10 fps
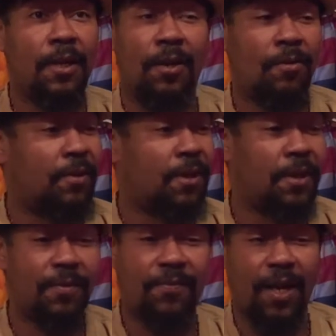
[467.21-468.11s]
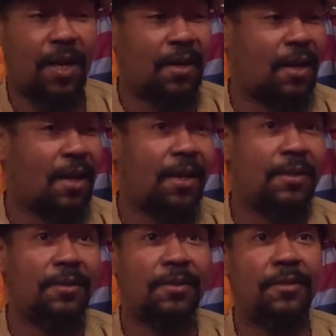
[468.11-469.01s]
I don't want none of the Five
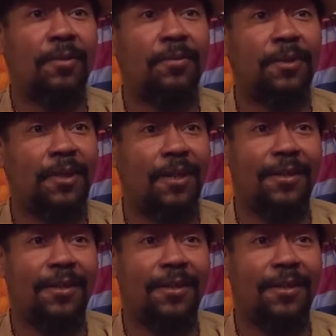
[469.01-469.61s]
Guys. You know what I'm saying?